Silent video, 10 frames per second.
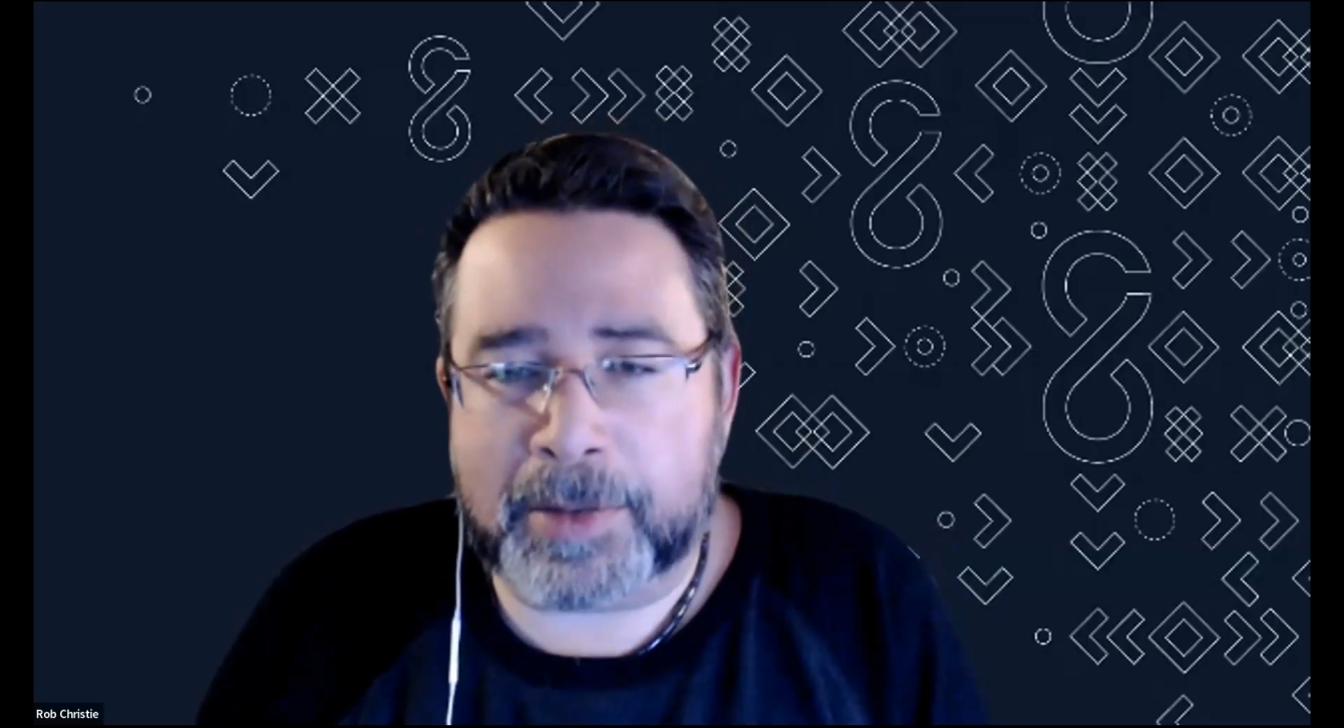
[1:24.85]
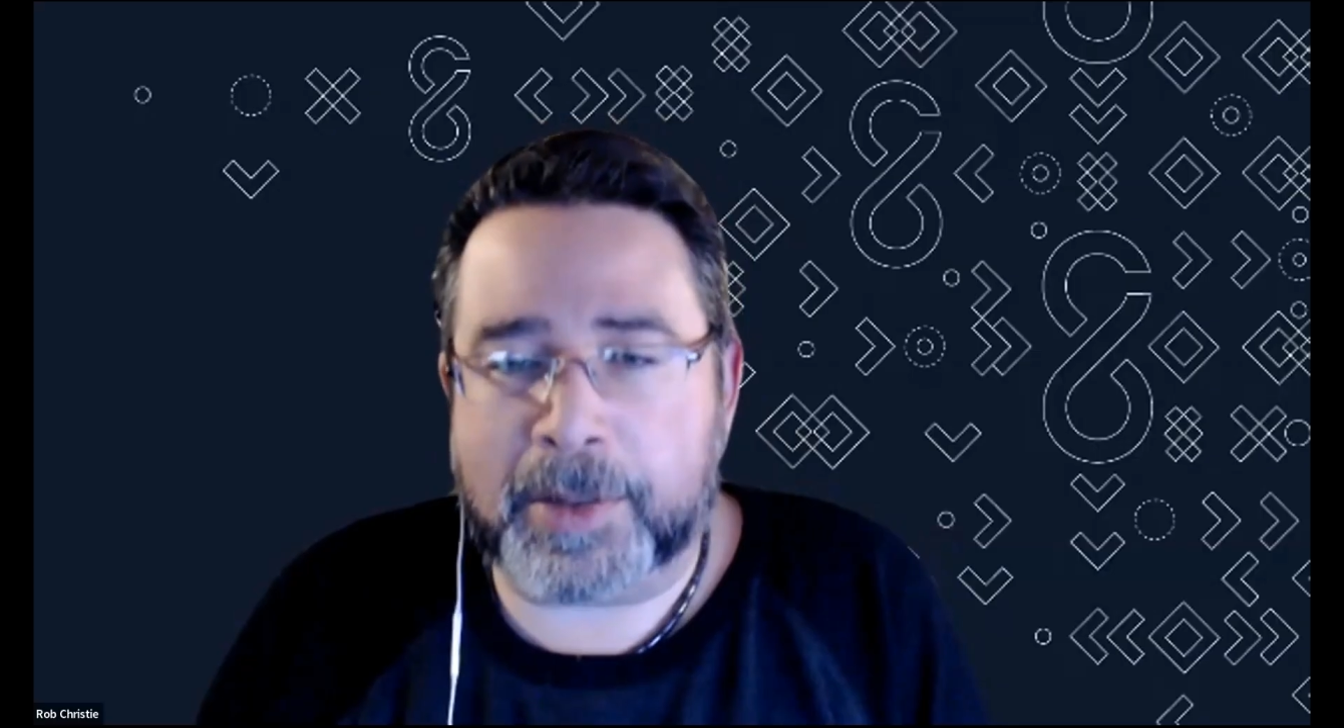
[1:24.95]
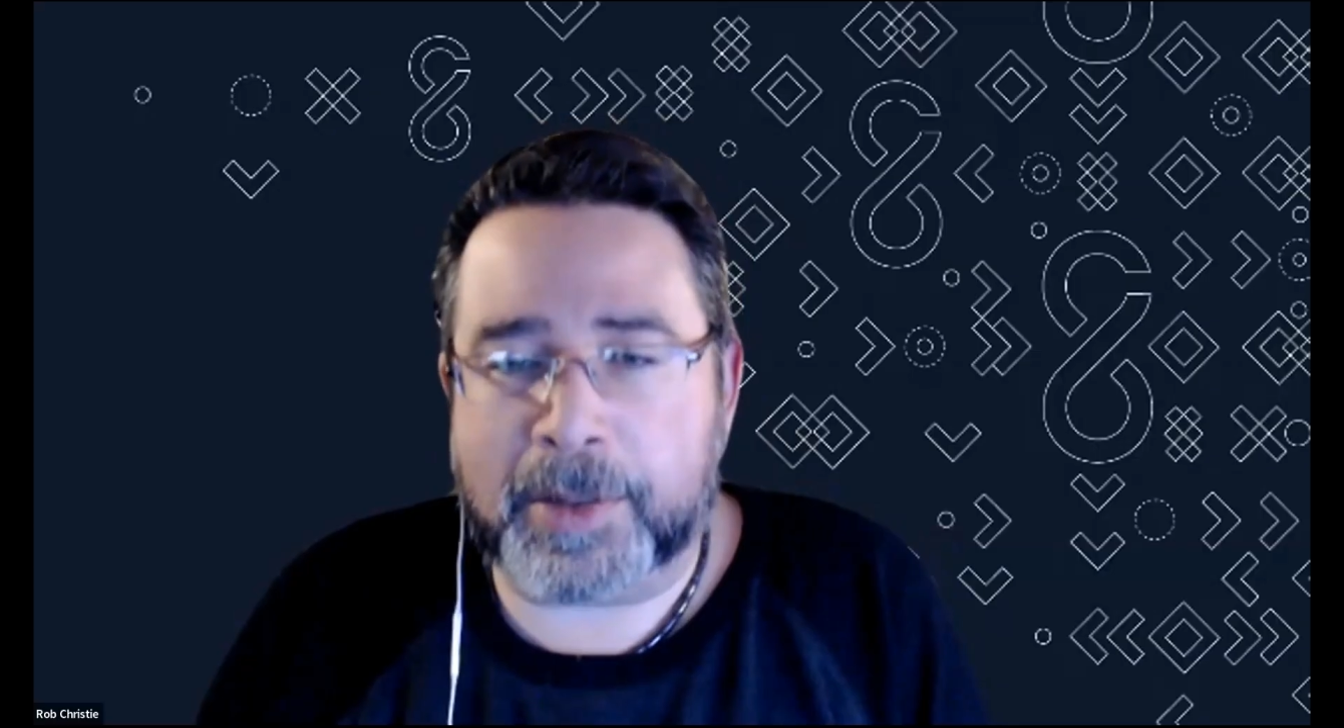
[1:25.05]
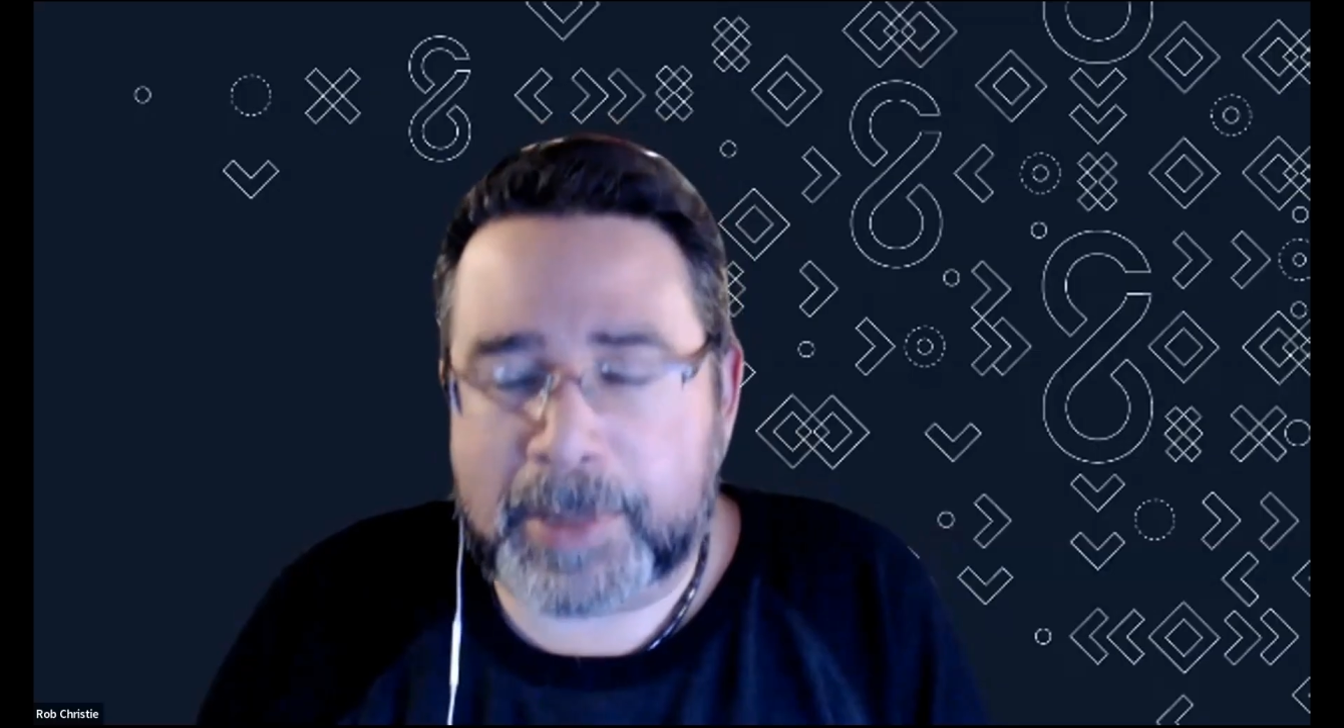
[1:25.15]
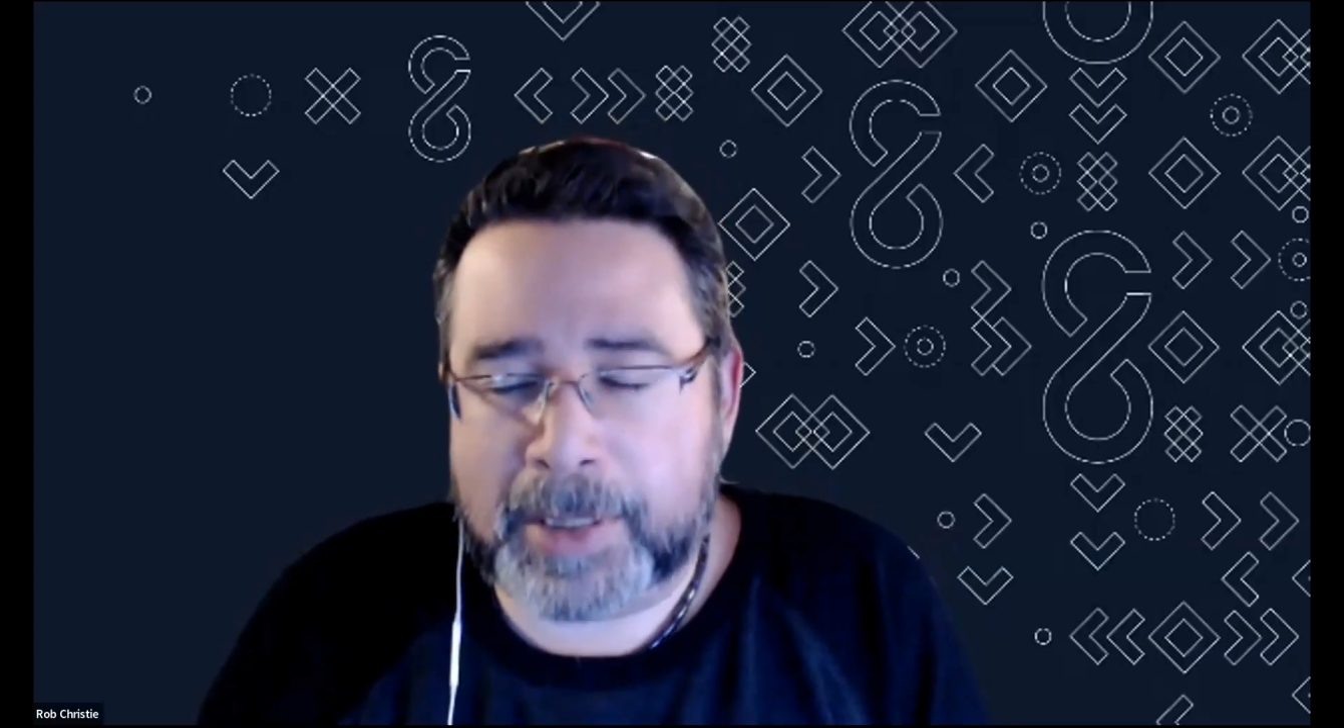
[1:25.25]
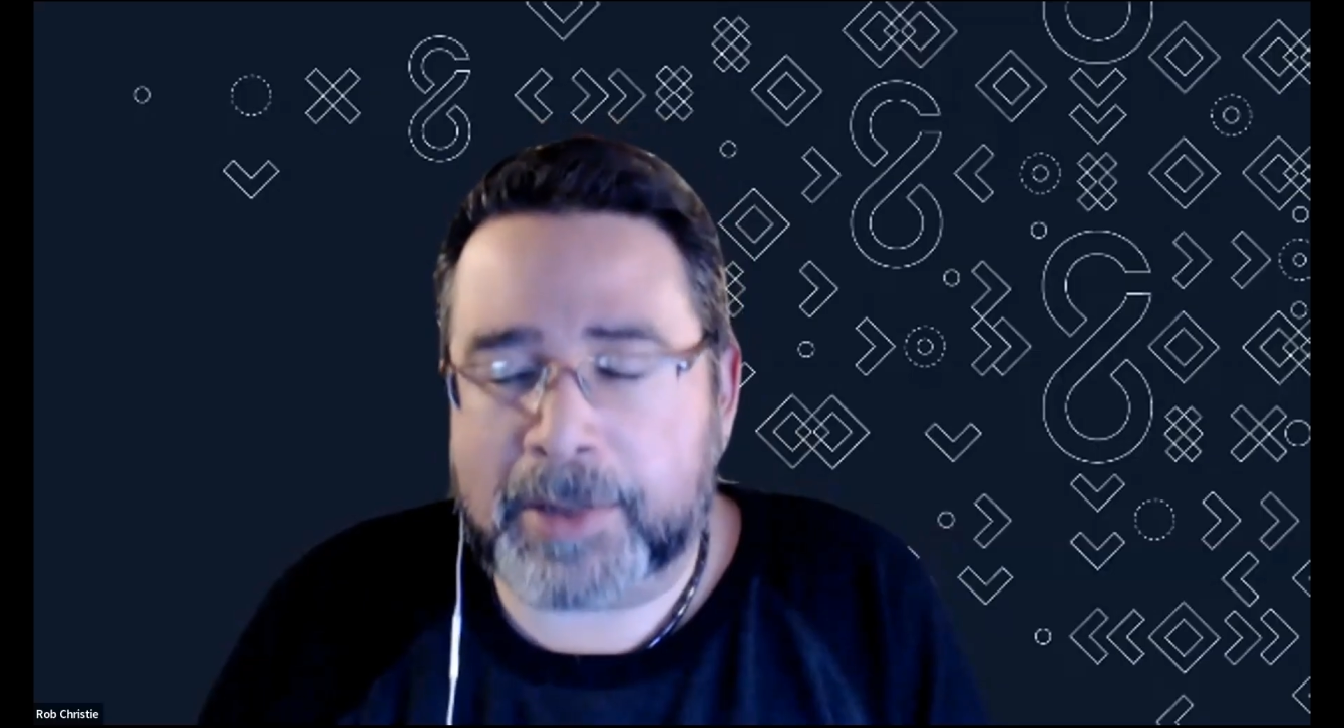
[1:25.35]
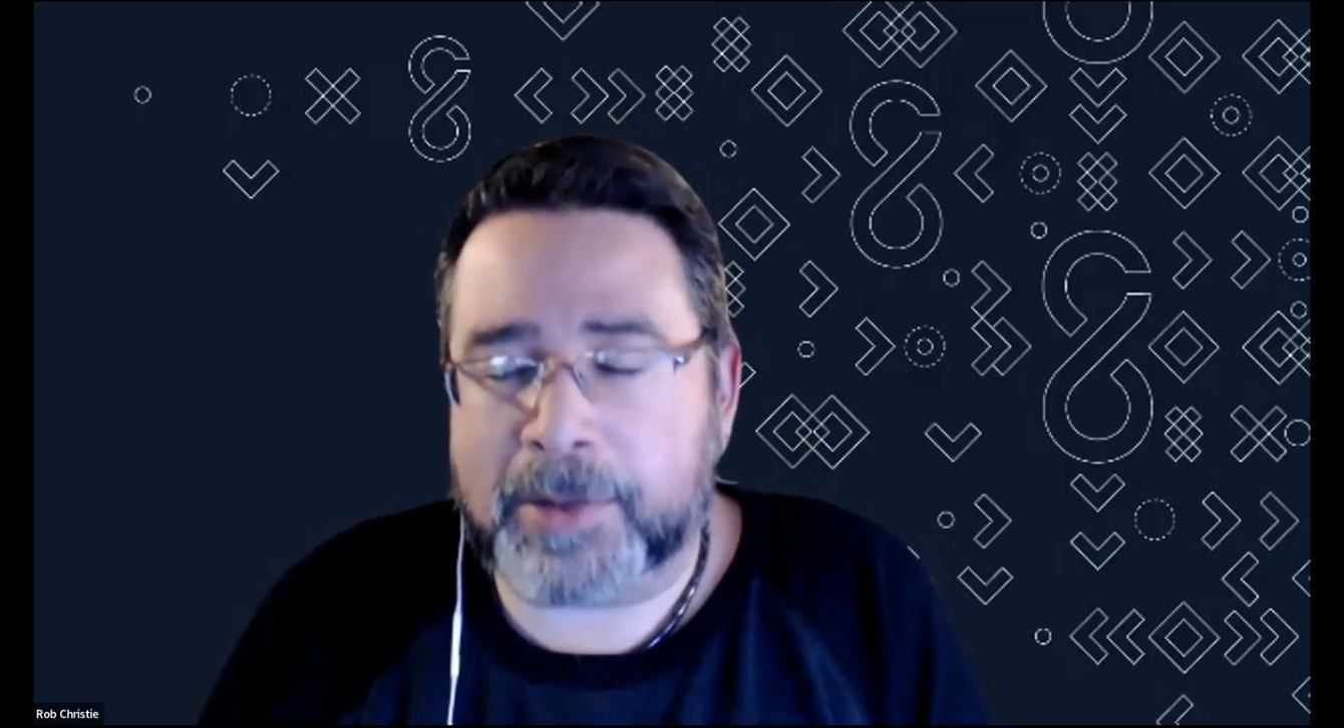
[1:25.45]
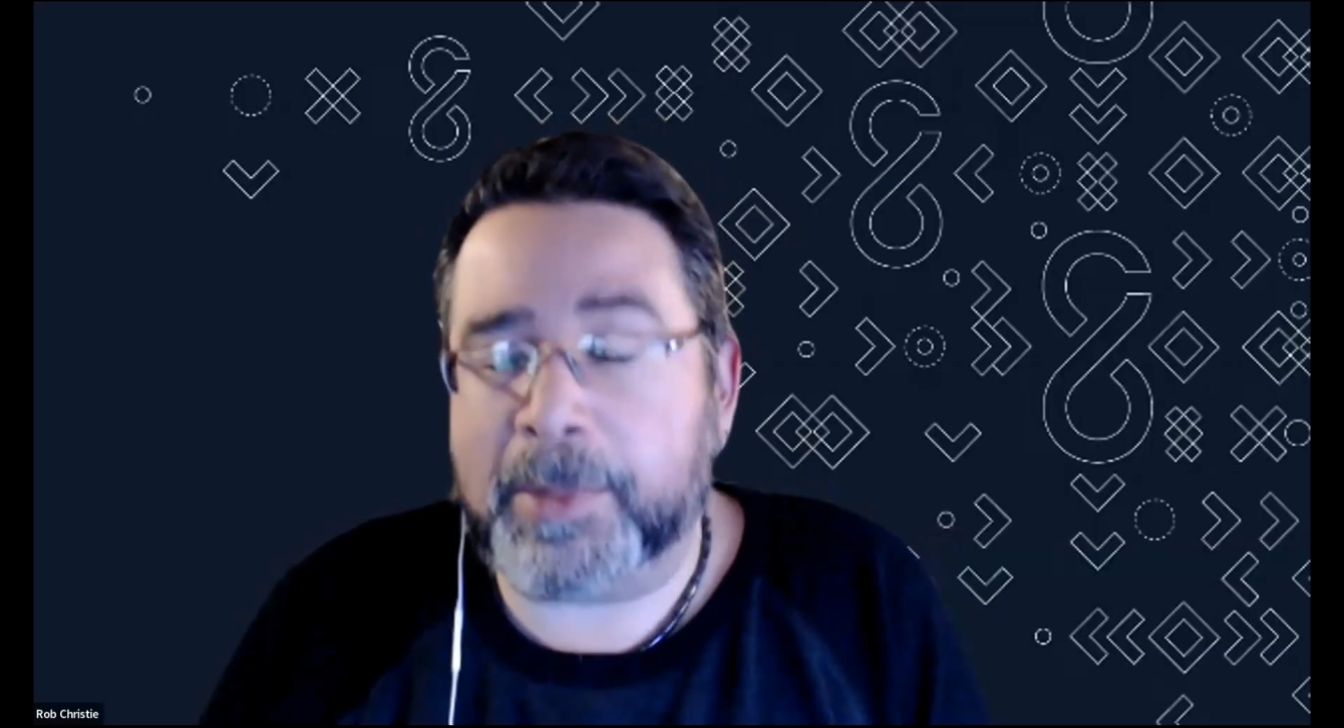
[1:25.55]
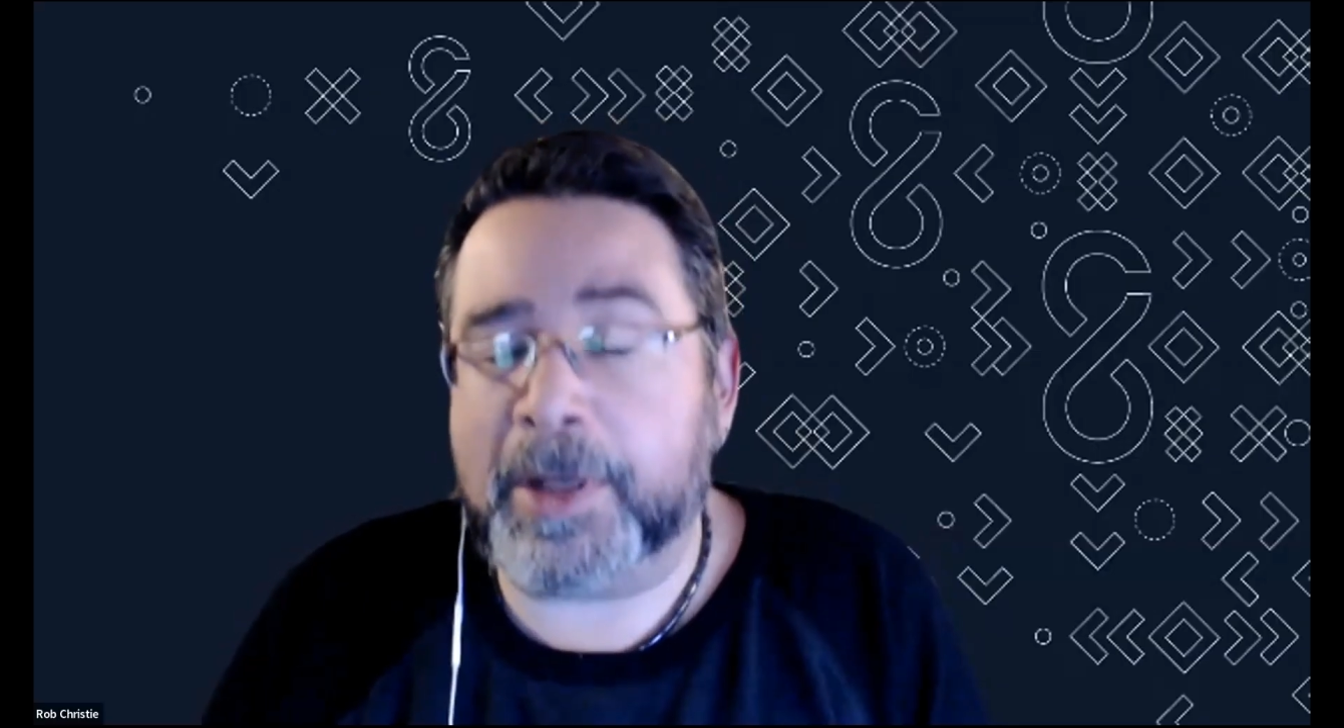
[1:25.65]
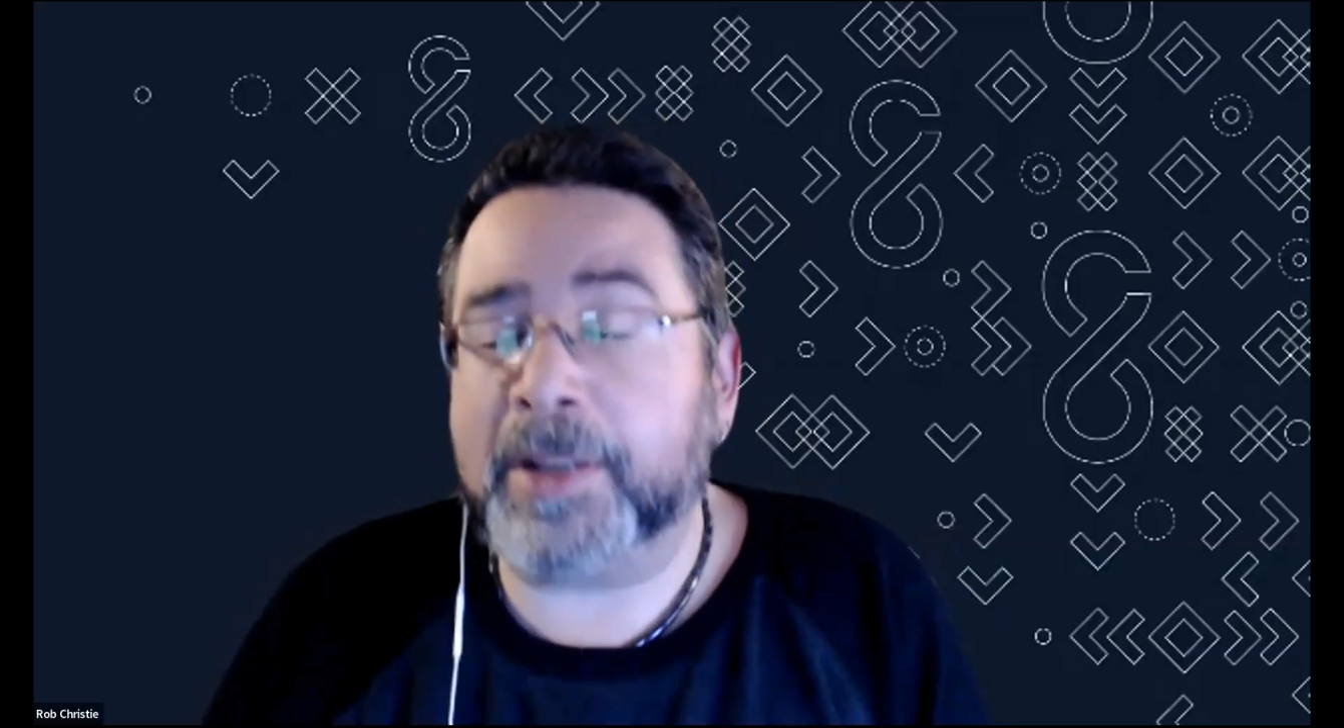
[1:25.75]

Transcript: circumstances or may